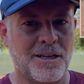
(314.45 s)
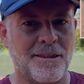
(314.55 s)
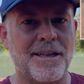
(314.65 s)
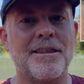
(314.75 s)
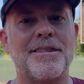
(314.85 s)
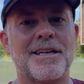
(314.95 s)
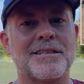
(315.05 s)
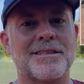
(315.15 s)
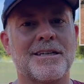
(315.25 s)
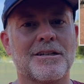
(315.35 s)
Then
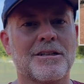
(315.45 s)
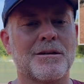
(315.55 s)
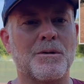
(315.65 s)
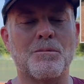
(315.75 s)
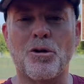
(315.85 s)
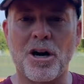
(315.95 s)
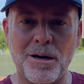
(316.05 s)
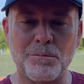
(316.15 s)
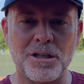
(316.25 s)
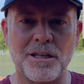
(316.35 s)
things get a little bit more
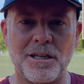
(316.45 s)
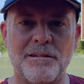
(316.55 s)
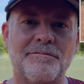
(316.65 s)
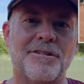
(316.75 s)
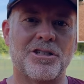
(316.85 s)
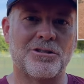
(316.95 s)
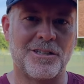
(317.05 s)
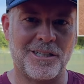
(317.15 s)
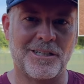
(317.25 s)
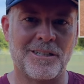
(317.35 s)
humbling and
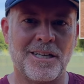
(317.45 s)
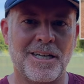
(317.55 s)
frustrating.